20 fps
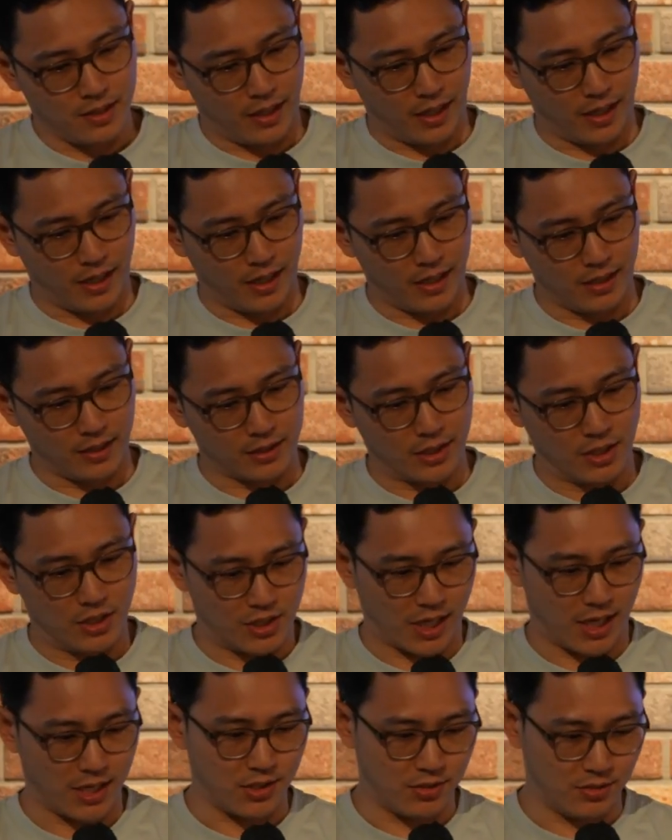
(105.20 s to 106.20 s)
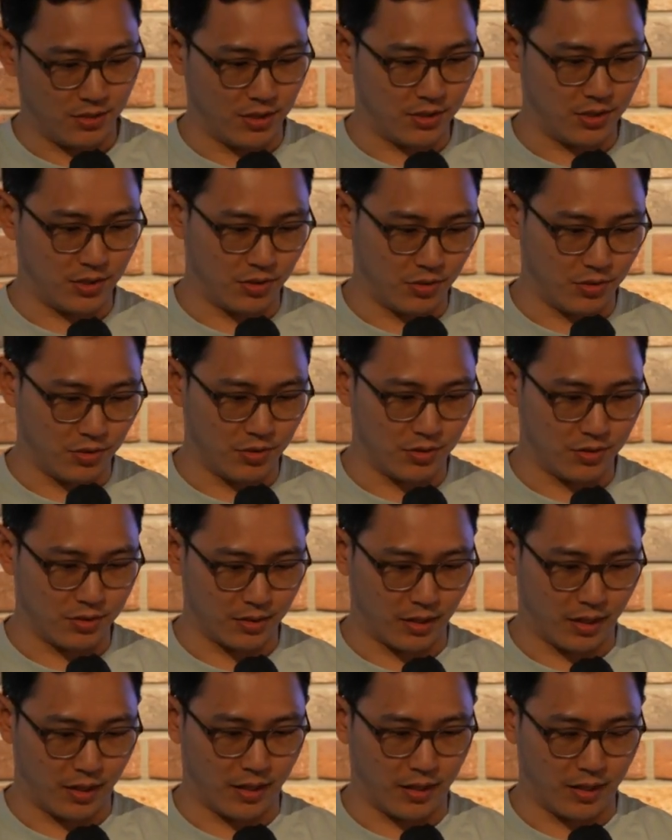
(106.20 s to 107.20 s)
And congestion
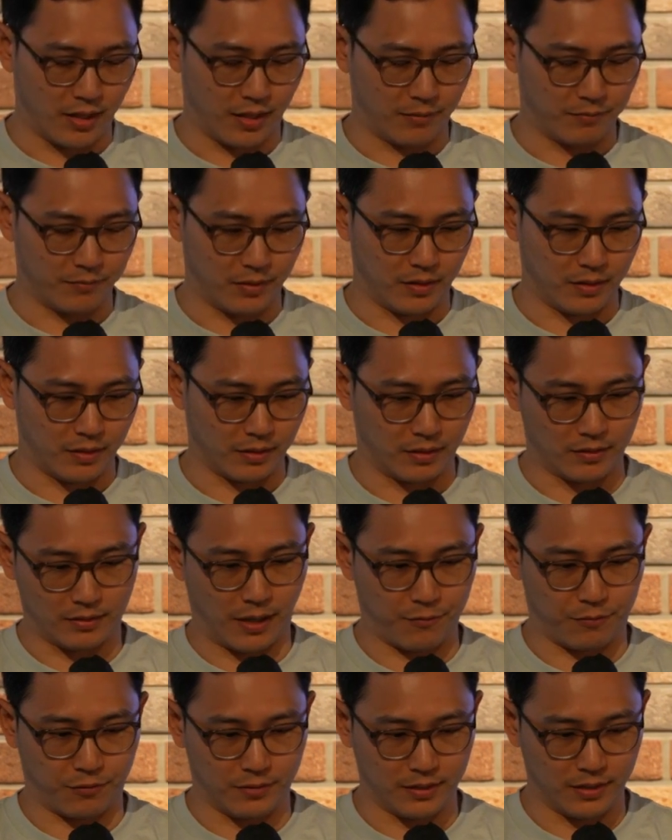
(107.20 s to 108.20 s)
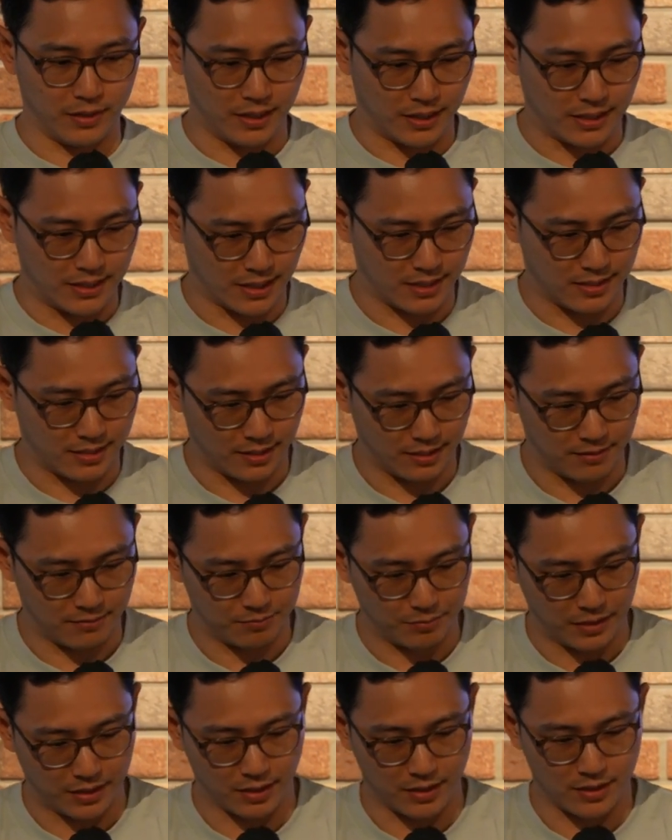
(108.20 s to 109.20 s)
issues definitely
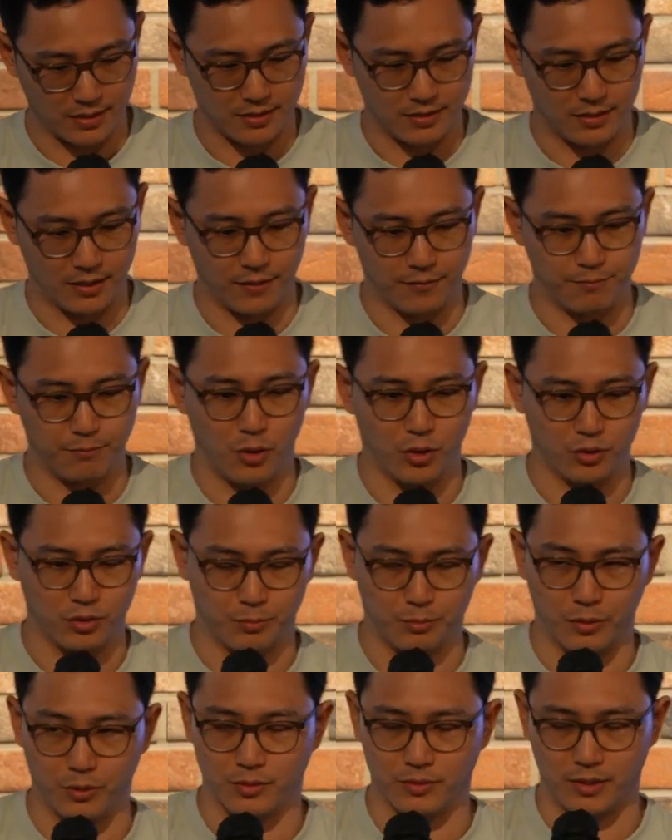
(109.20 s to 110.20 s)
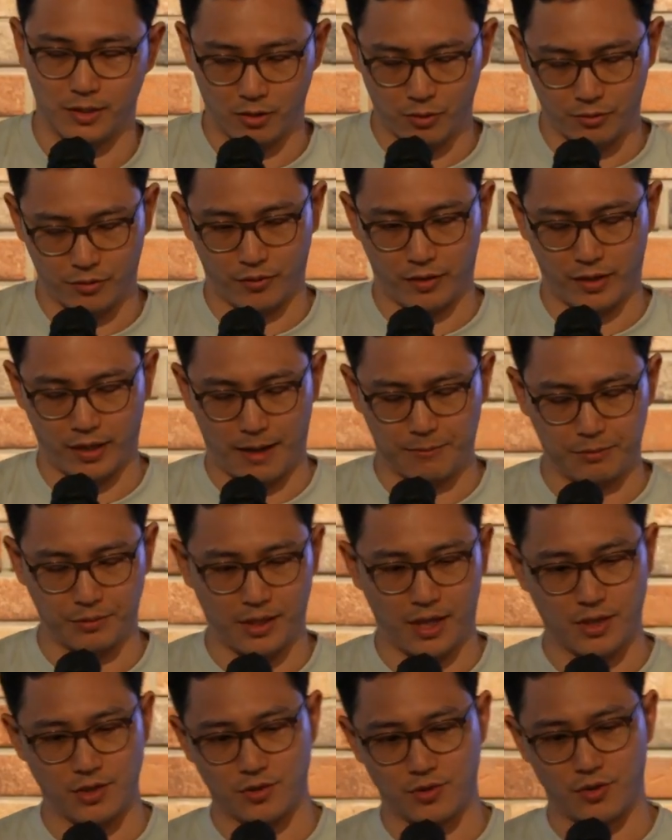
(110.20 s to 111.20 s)
existed, because if multiple single thread
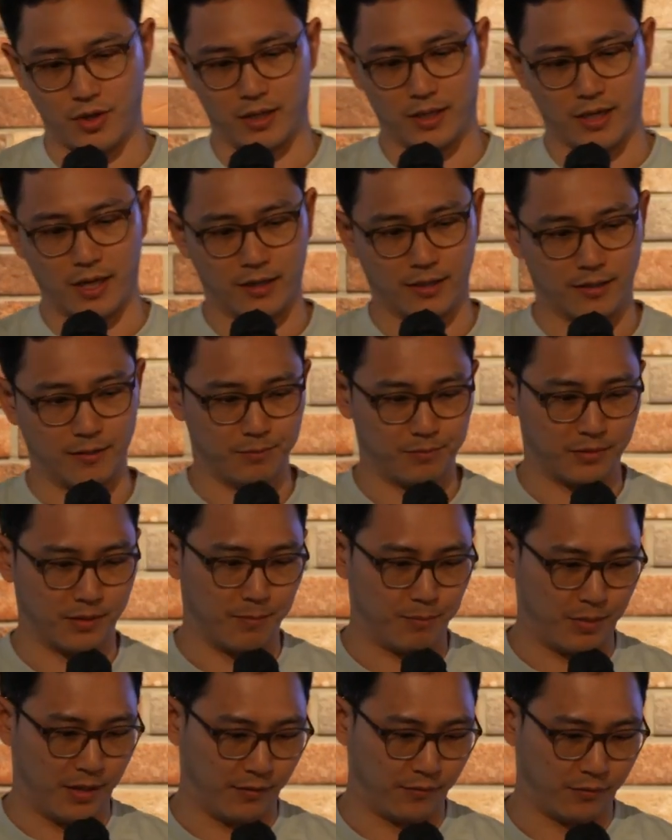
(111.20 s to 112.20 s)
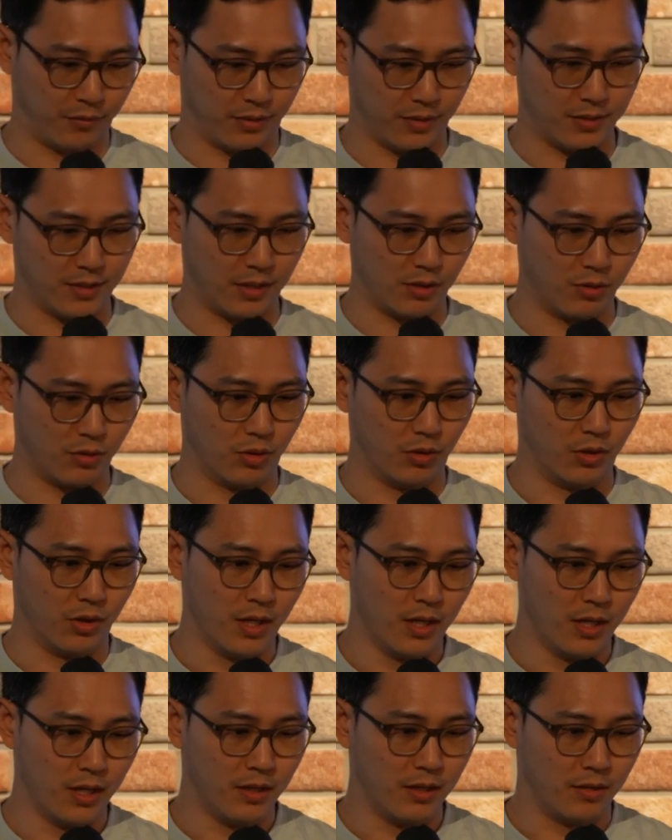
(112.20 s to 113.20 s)
applications try to kind of compete for a
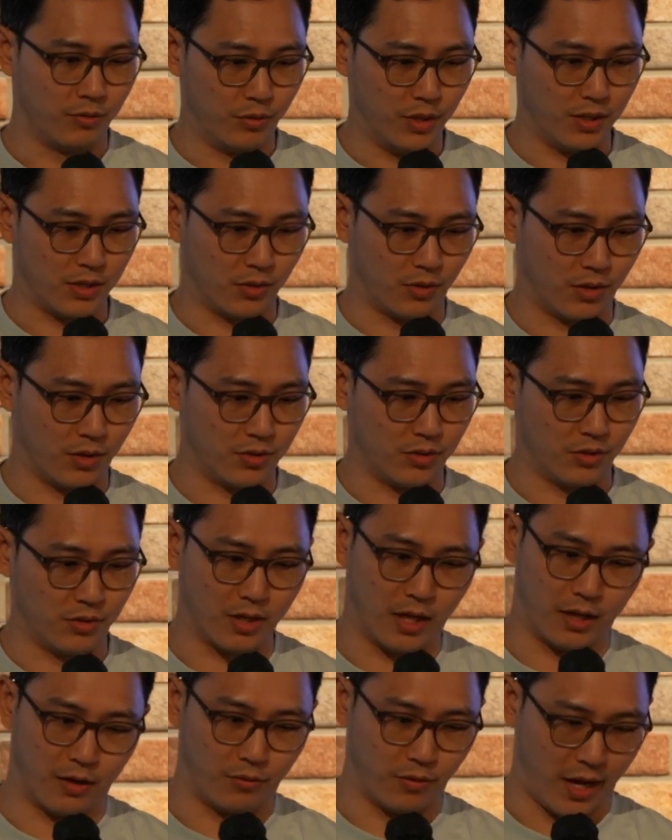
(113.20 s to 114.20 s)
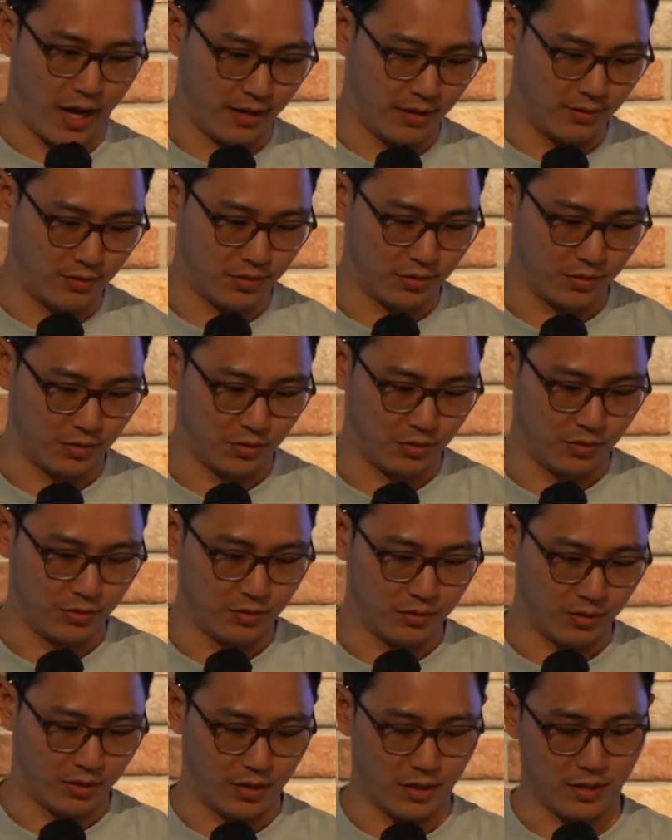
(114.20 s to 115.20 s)
single resource, you kind of ran into
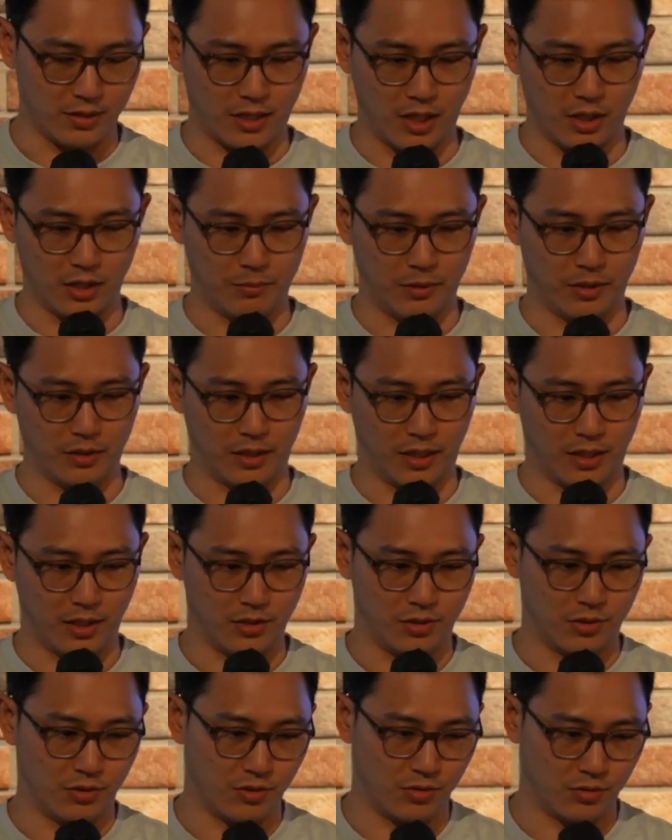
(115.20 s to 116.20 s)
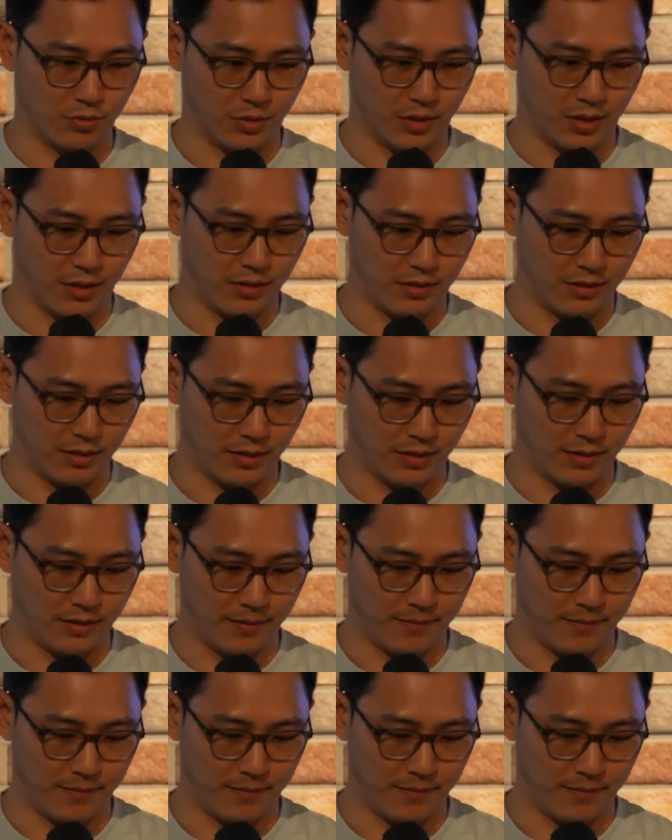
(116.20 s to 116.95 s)
scalability issues with